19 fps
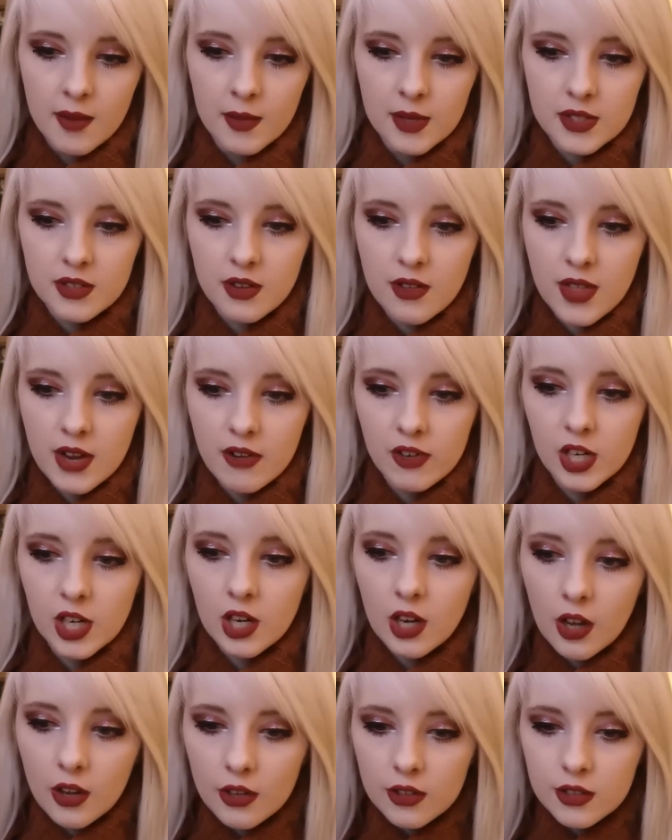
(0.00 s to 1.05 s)
So there are
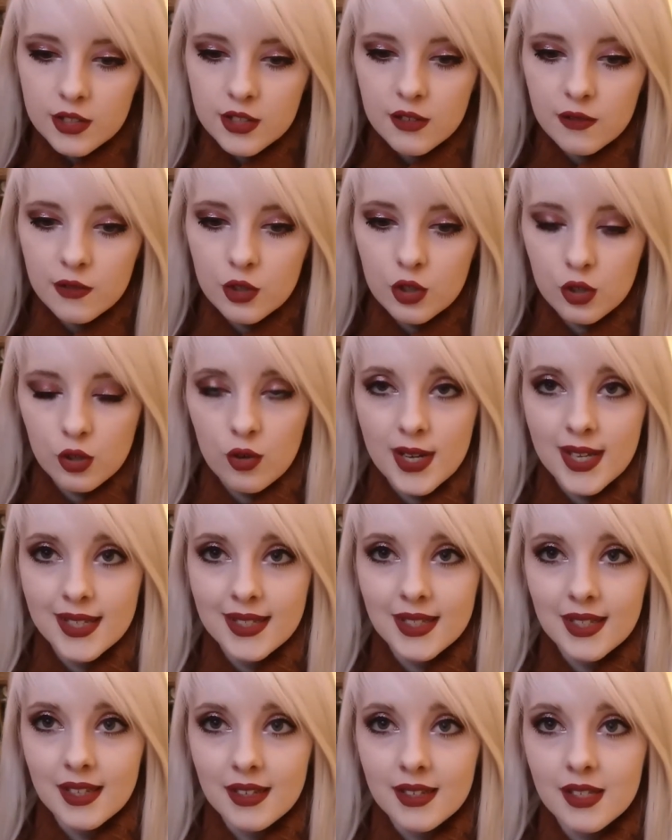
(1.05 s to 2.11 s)
loads of
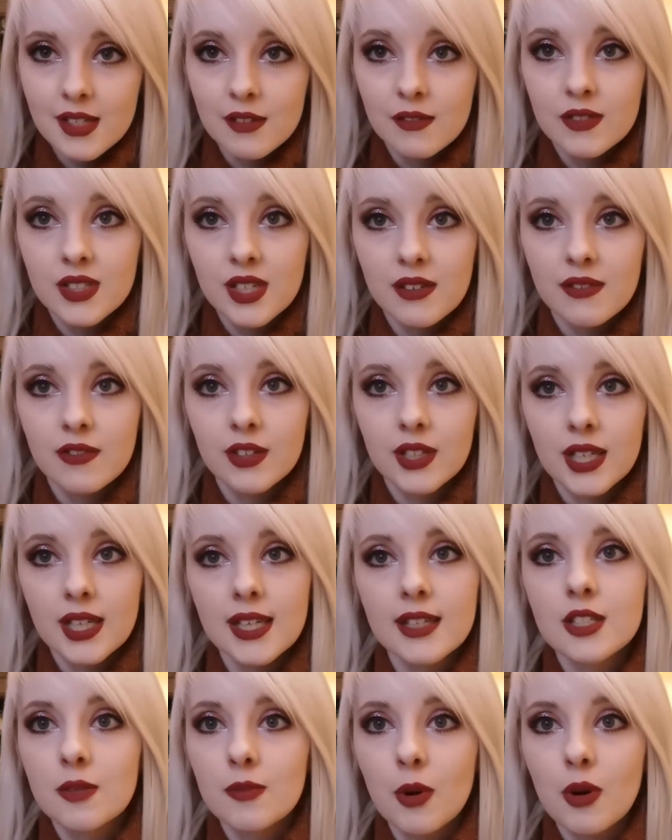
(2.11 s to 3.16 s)
choices of different
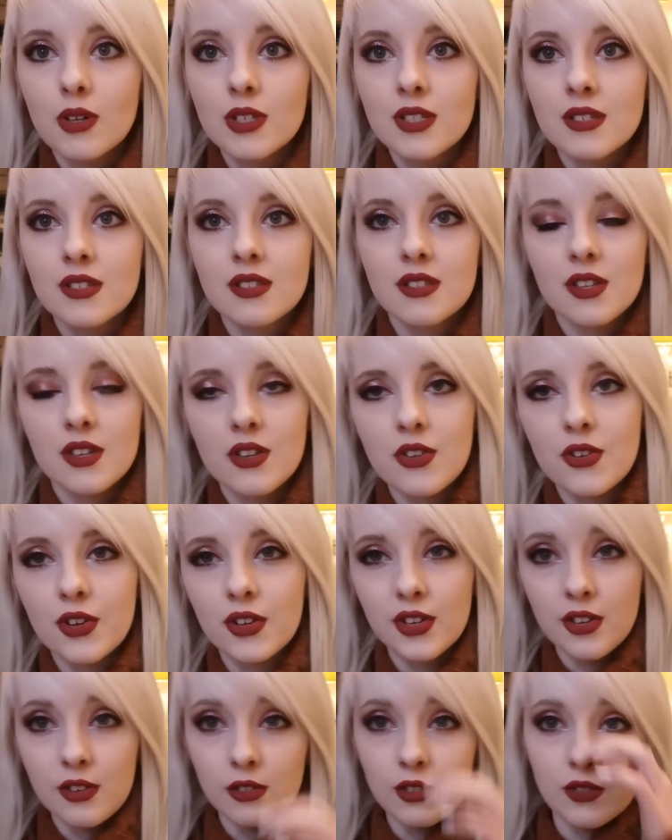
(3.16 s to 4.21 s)
litter boxes that you
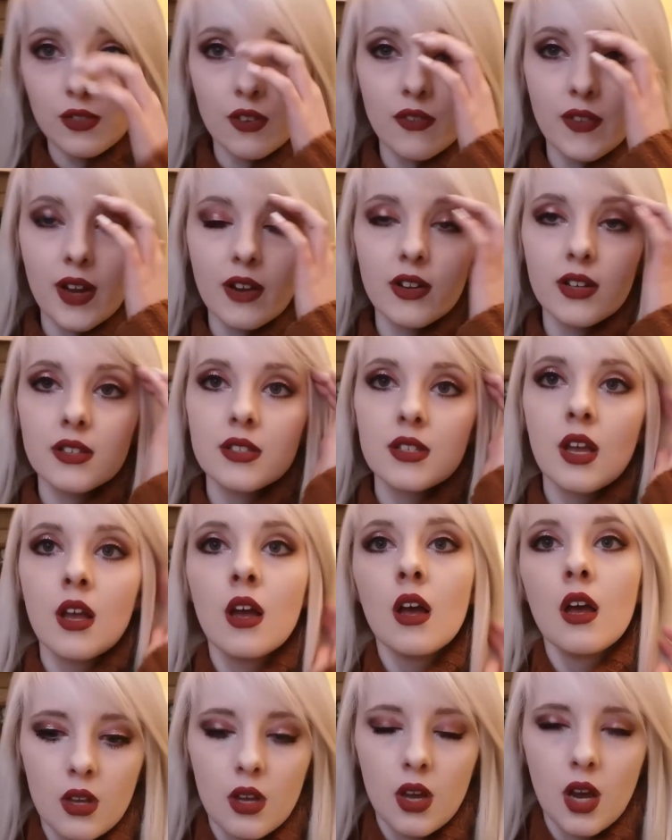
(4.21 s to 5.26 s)
can use for ferrets.
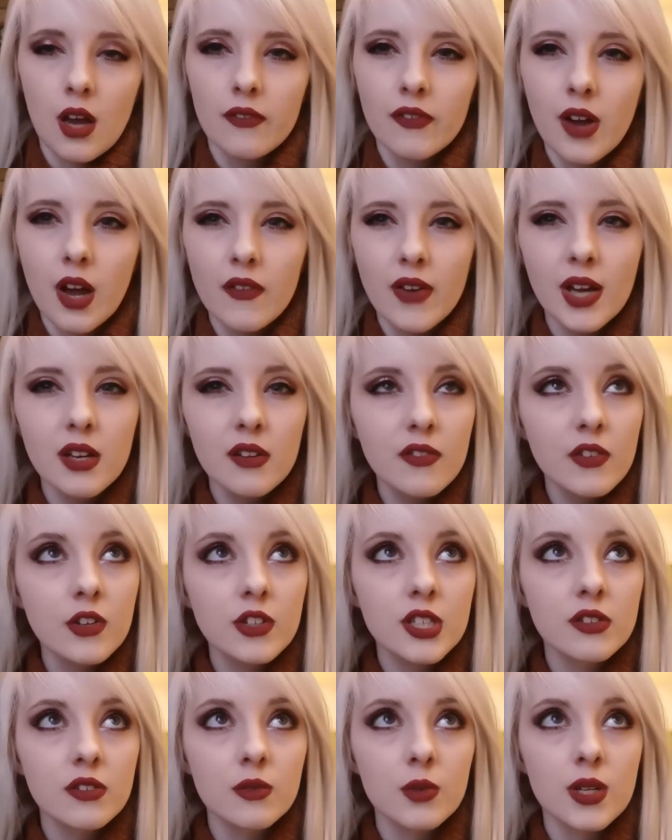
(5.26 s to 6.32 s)
I've had a few
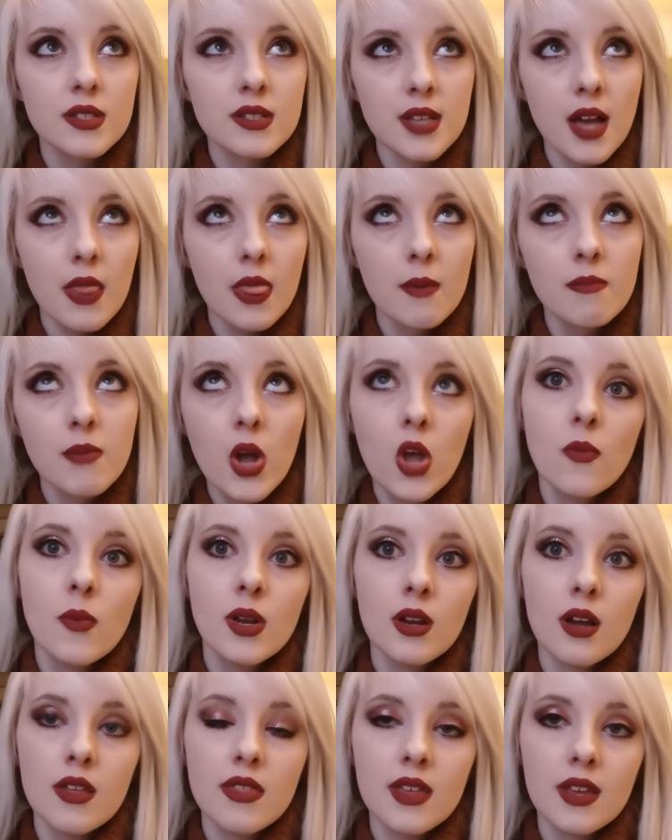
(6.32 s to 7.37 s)
different ones at the
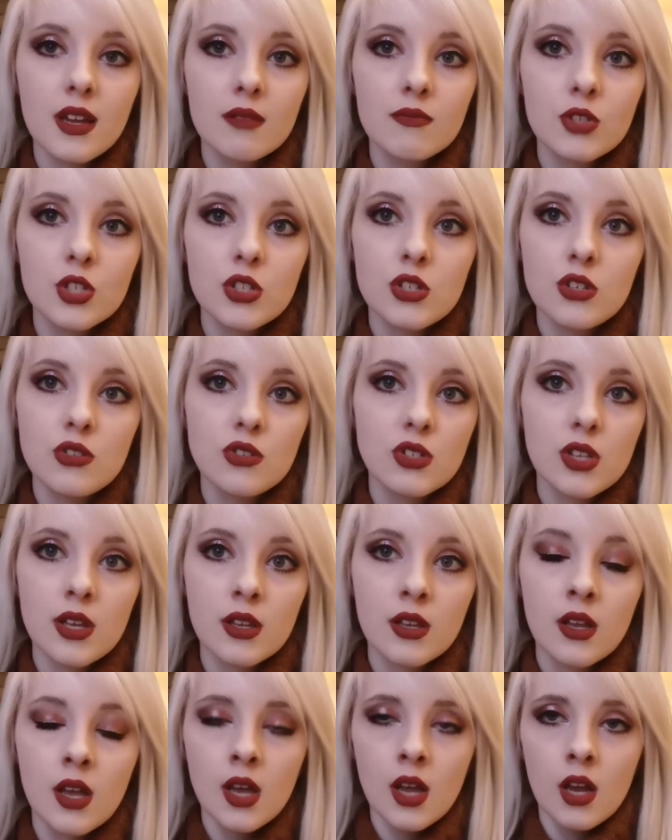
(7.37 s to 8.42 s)
moment. I think I'm just
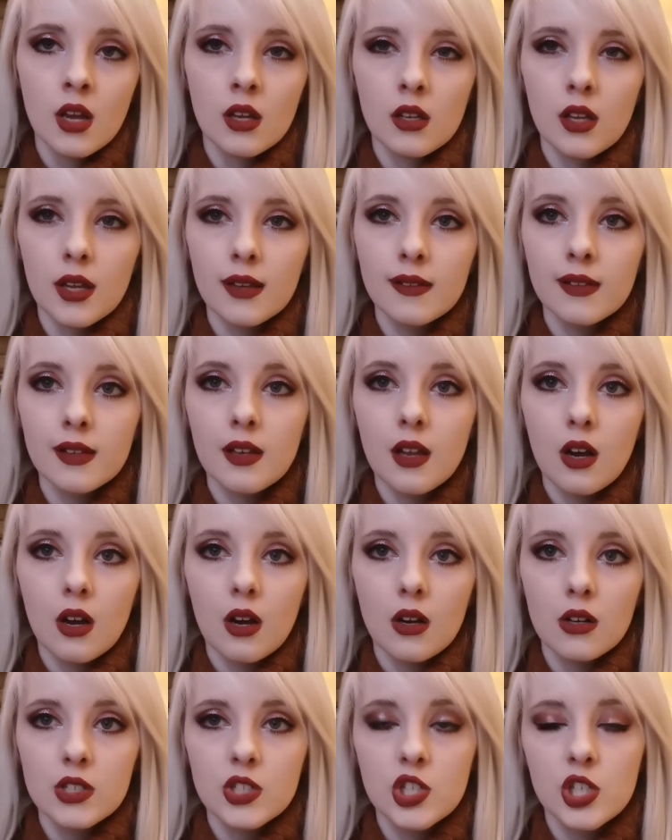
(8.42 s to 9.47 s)
using like
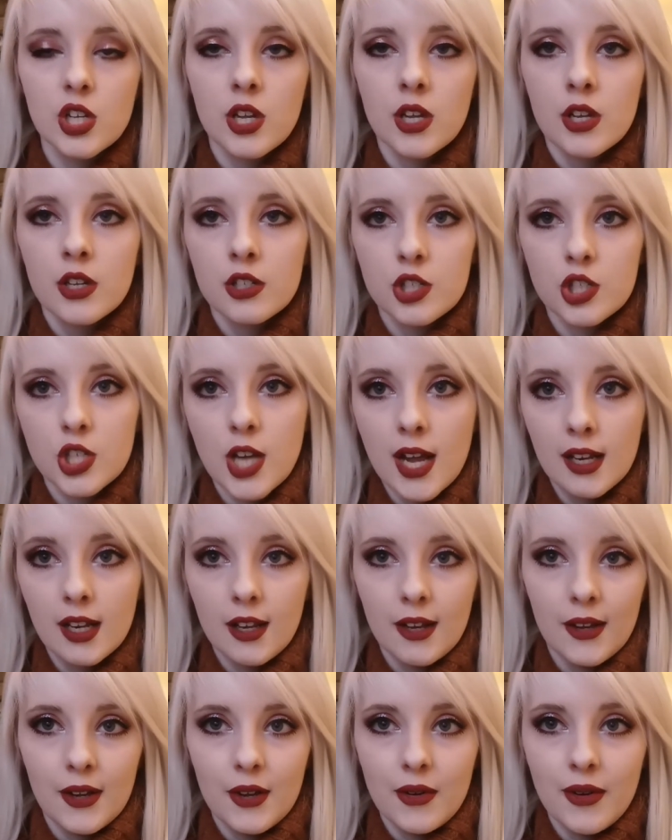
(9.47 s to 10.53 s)
large,
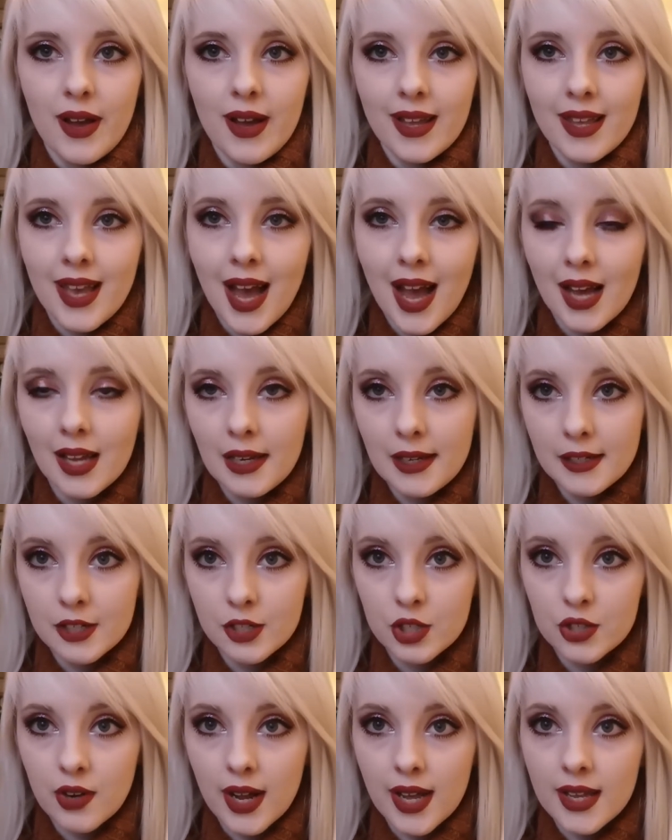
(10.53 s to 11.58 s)
shallow cat litter
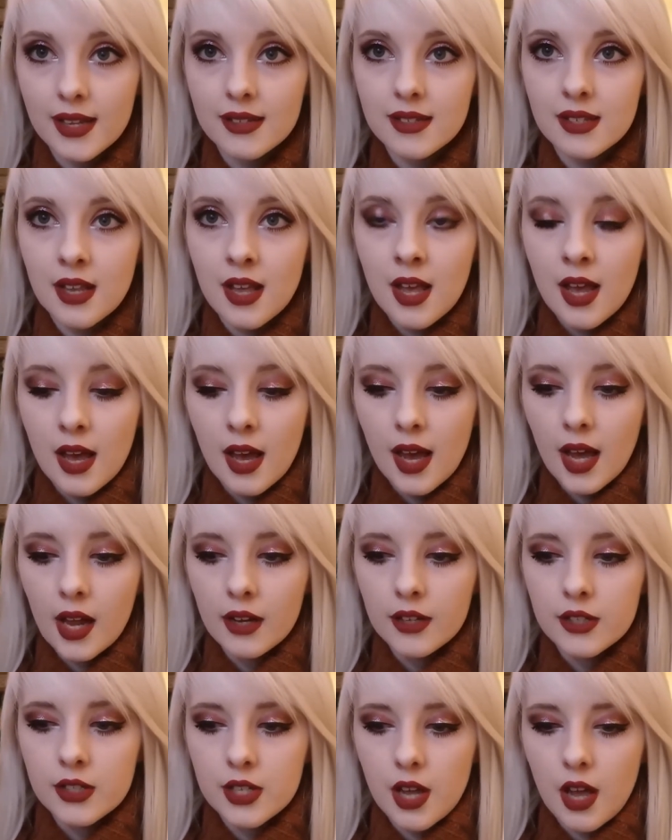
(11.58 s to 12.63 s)
trays,
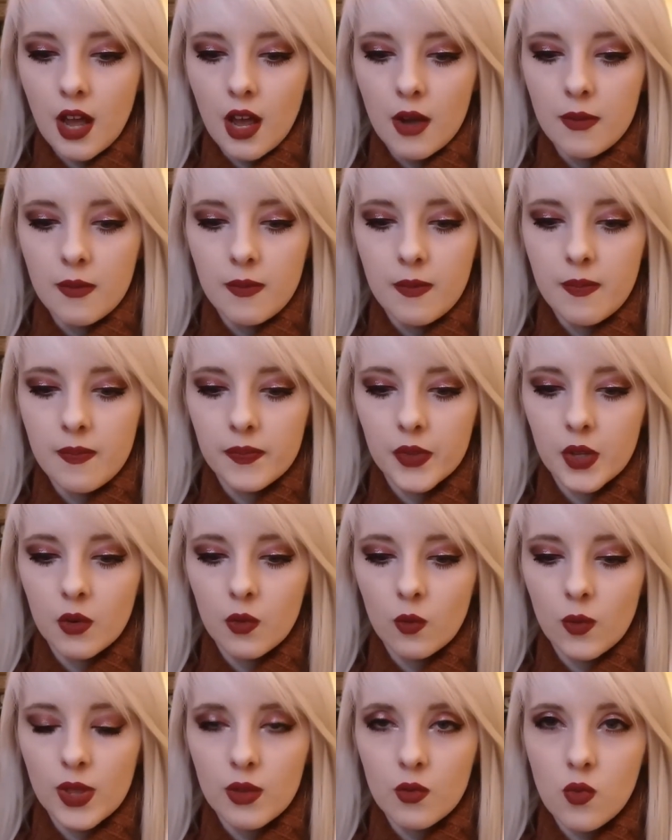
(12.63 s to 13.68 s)
and
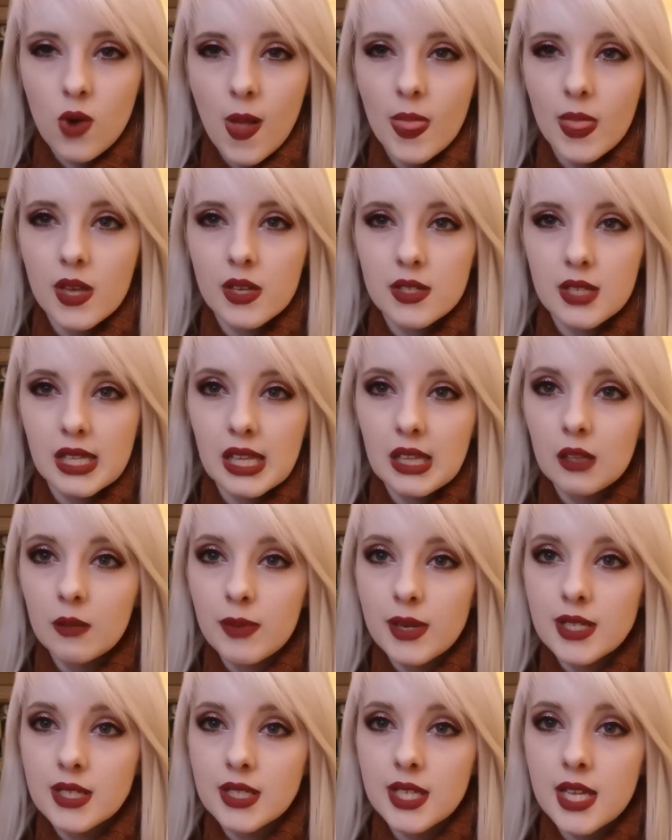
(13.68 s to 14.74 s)
with the one that's a little
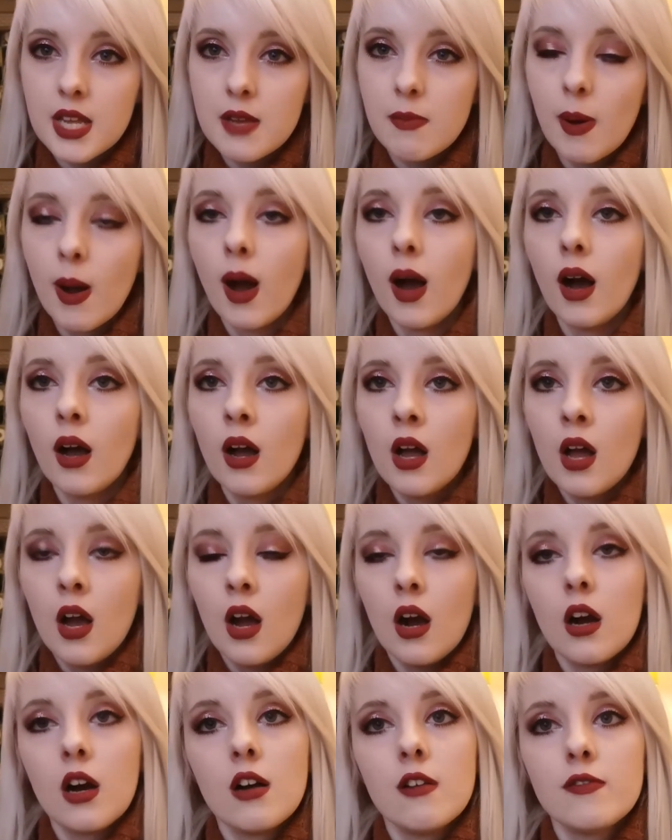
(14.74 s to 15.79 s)
bit deeper,
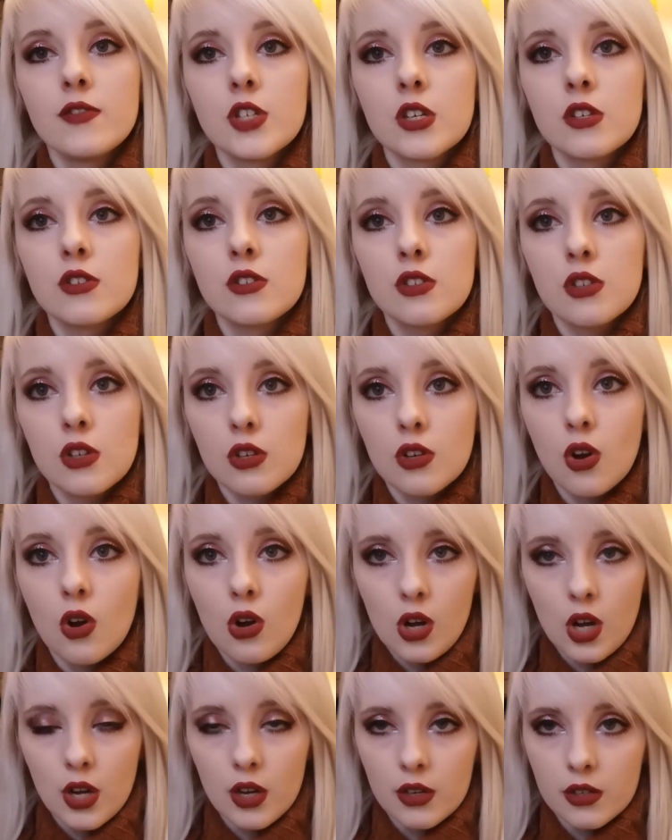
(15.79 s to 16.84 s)
I've just got